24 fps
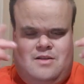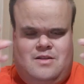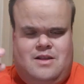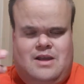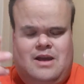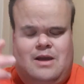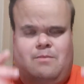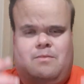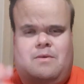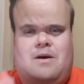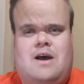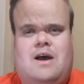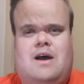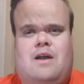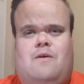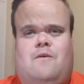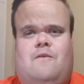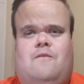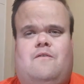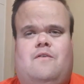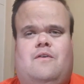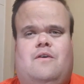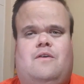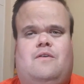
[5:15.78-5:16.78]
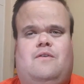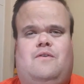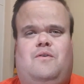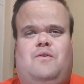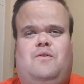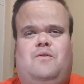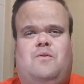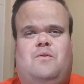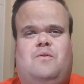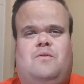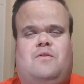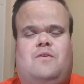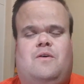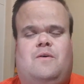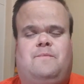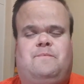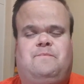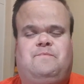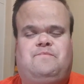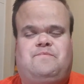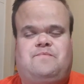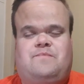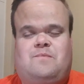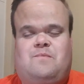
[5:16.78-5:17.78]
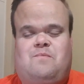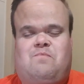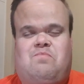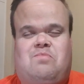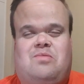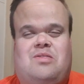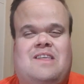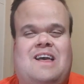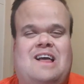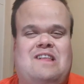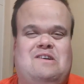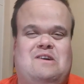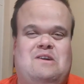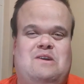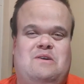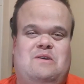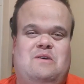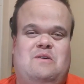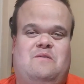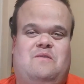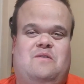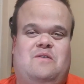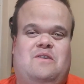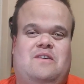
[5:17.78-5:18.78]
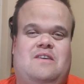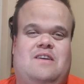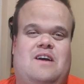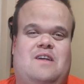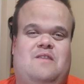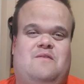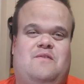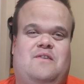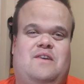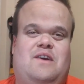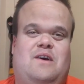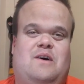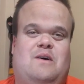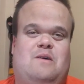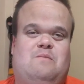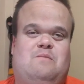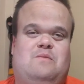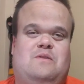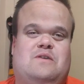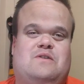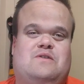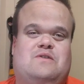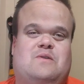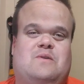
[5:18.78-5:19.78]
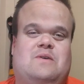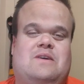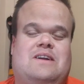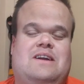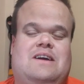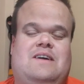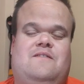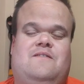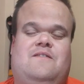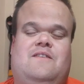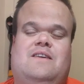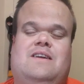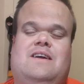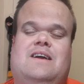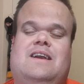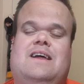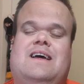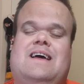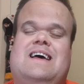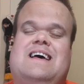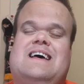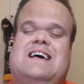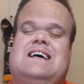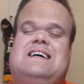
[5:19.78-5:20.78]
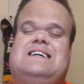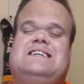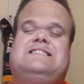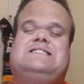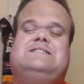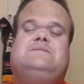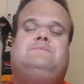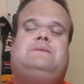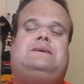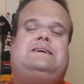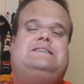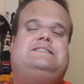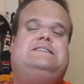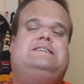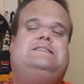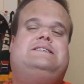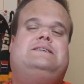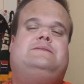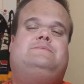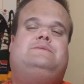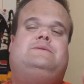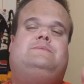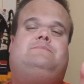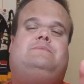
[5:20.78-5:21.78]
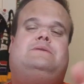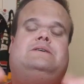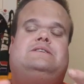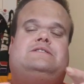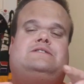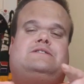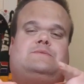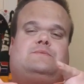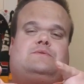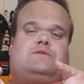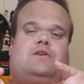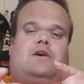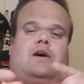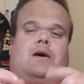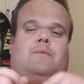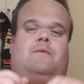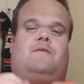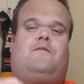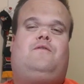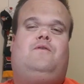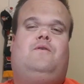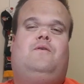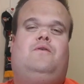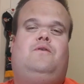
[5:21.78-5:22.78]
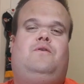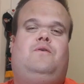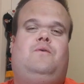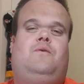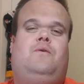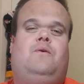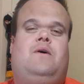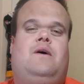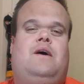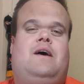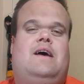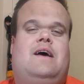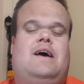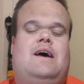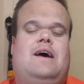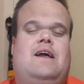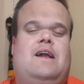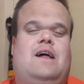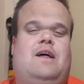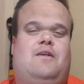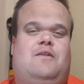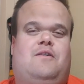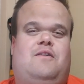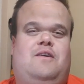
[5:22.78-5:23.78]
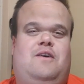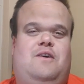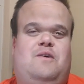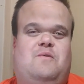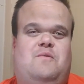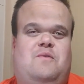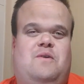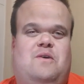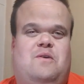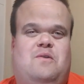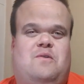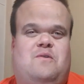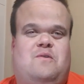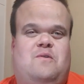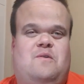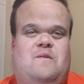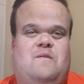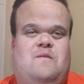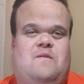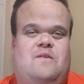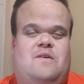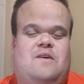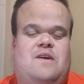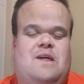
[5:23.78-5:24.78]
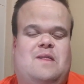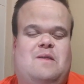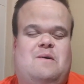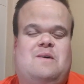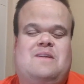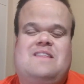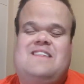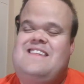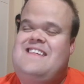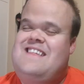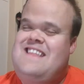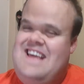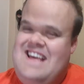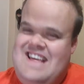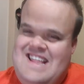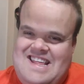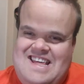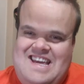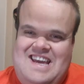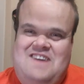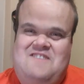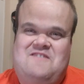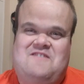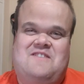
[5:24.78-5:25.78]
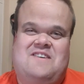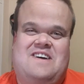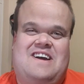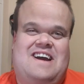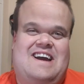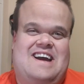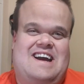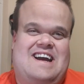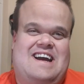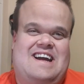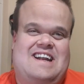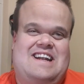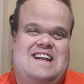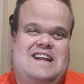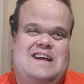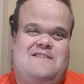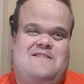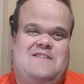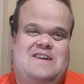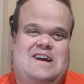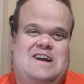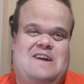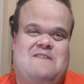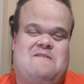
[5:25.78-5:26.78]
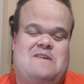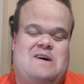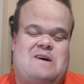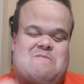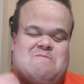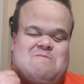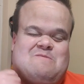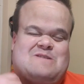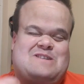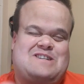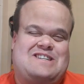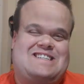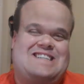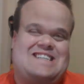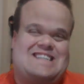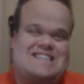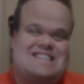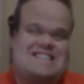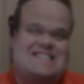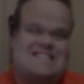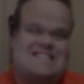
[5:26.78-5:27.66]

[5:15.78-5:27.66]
Take my hat off to you, sir. That's going to do it for today's video. Hope you enjoyed it. If you did, smash the thumbs up button. Subscribe if you're new. And I'll see you real soon for another one. Stay safe and never give up. Cheers.